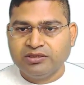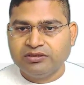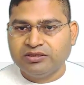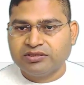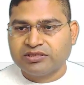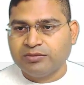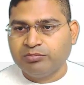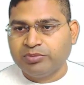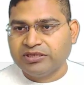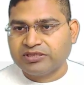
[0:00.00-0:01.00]
This is the
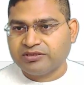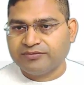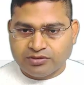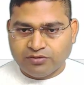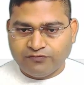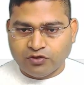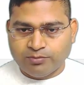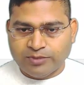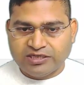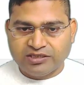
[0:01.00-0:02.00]
simplest sort of
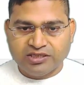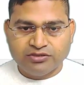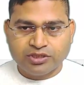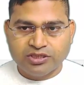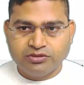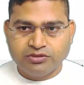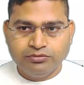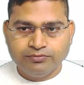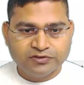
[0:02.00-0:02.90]
formatting that you can do.